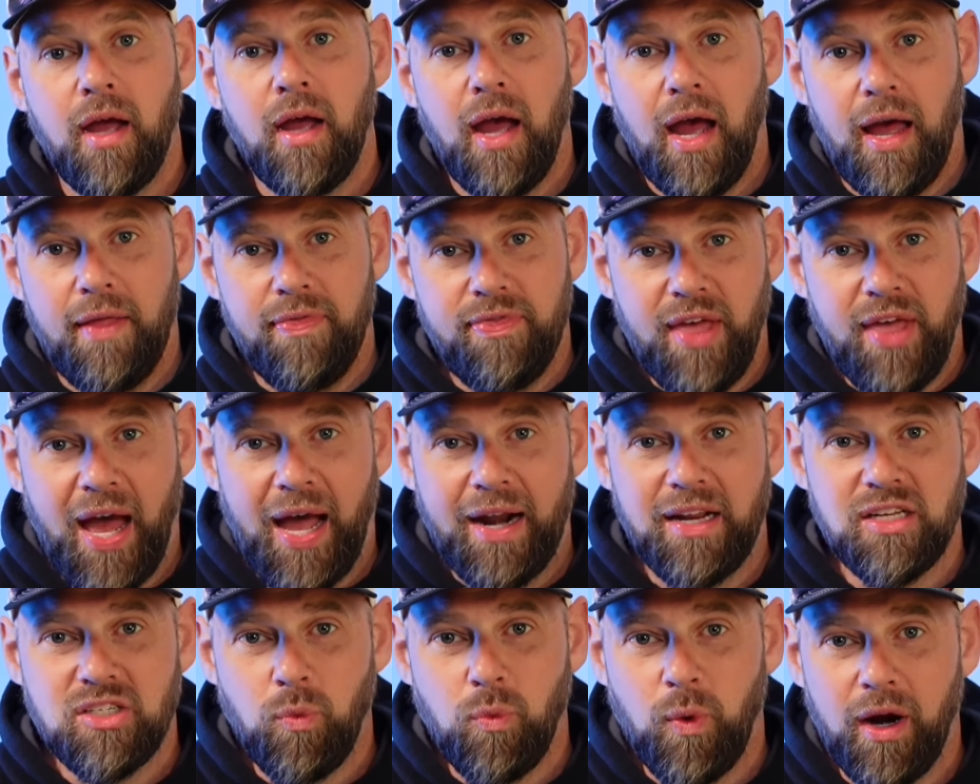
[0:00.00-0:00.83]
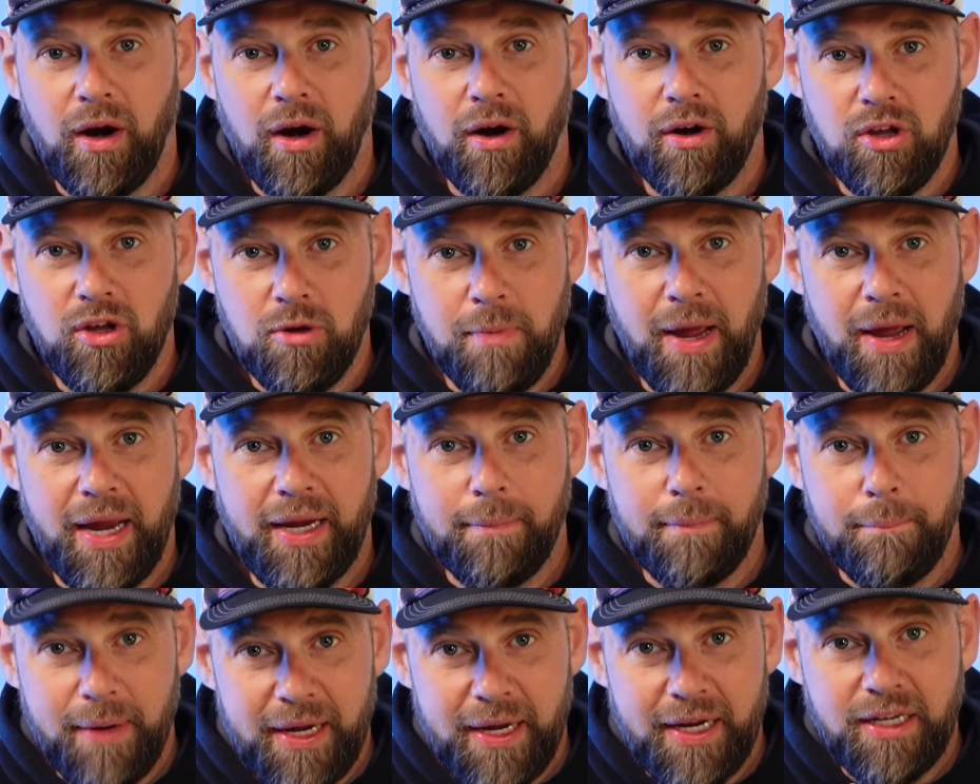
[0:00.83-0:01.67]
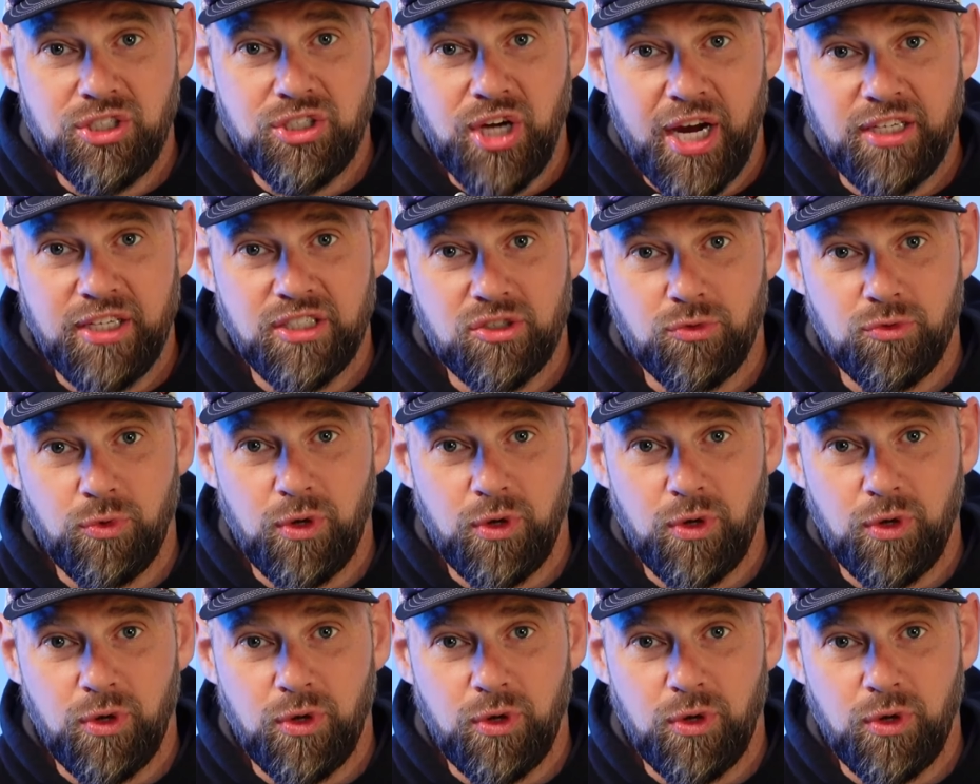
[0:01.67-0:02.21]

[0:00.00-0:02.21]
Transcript: And that is where you make big changes really